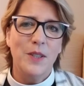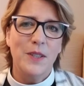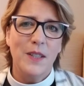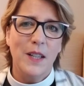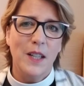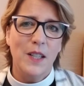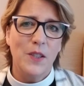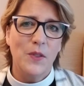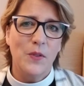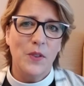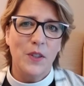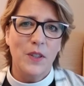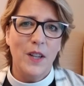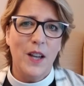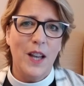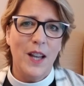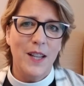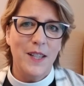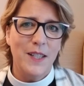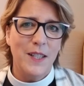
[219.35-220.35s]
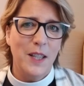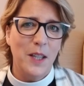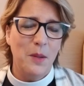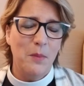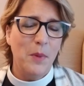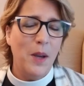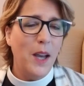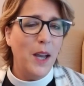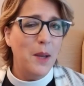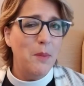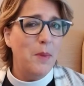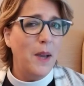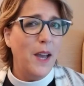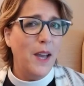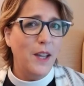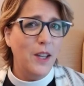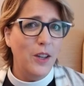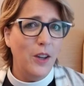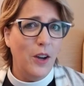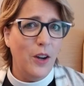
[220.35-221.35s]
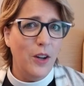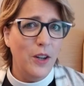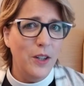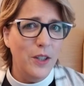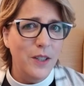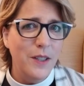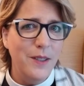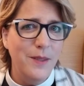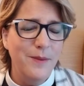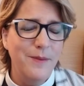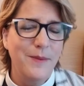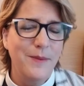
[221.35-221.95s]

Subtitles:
stands for not in my backyard.